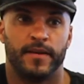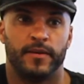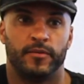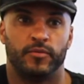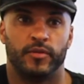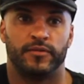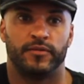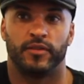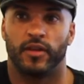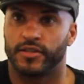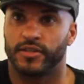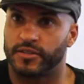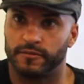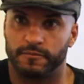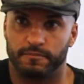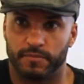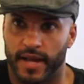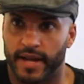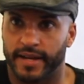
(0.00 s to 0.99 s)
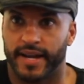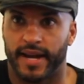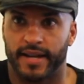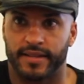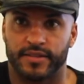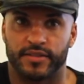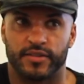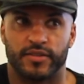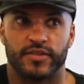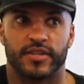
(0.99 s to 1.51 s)
with lots of black
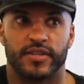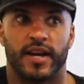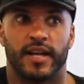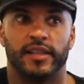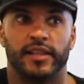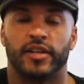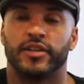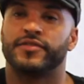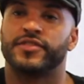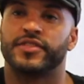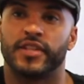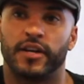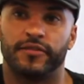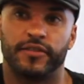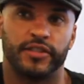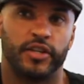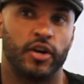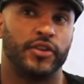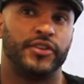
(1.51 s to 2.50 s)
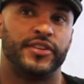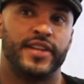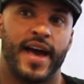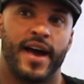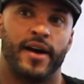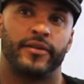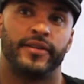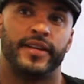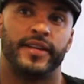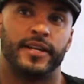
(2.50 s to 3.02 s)
actors. A lot of stuff had gone
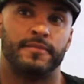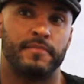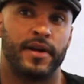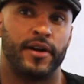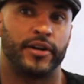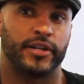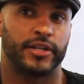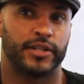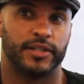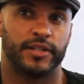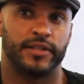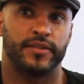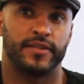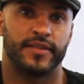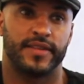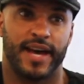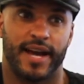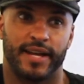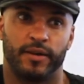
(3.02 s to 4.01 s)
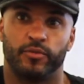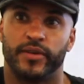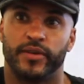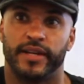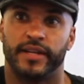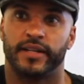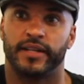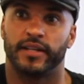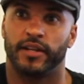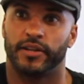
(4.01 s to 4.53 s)
down in America that
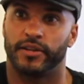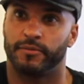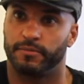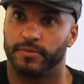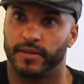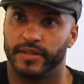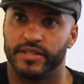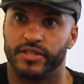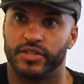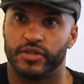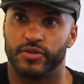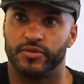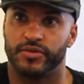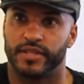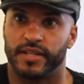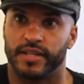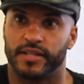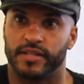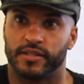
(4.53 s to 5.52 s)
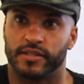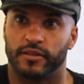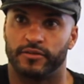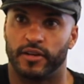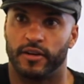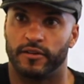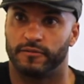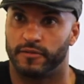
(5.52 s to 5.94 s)
week. A lot of police shootings of